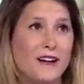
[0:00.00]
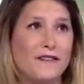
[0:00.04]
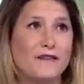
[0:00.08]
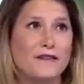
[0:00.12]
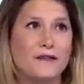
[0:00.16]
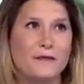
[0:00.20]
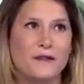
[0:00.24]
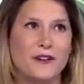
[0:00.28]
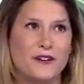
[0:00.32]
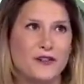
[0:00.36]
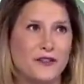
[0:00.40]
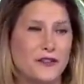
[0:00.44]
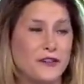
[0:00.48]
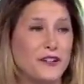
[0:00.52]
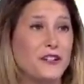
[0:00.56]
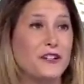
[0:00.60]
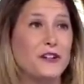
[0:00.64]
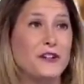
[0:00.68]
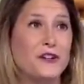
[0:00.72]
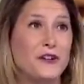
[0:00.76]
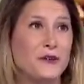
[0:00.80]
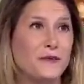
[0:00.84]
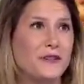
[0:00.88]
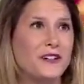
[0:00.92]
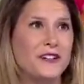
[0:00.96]
ever measured in
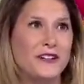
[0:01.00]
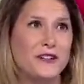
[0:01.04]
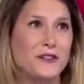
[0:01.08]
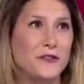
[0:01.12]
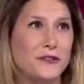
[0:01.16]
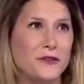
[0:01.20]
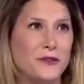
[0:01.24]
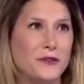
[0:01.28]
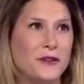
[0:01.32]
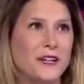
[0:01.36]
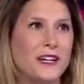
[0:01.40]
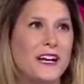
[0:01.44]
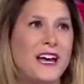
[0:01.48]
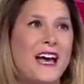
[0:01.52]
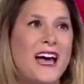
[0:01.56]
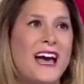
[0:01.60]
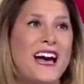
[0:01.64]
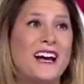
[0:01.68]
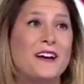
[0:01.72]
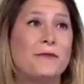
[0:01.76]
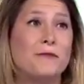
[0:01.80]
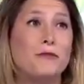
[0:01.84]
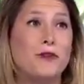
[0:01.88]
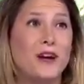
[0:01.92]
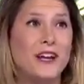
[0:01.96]
human history,
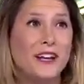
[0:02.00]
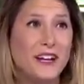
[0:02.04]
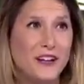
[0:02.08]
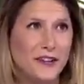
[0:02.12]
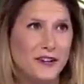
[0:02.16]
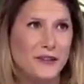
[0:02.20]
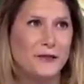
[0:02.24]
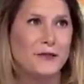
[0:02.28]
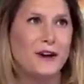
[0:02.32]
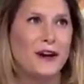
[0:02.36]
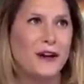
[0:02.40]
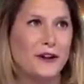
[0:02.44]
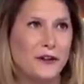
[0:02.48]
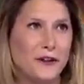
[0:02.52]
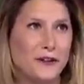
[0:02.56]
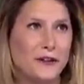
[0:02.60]
breaking the record.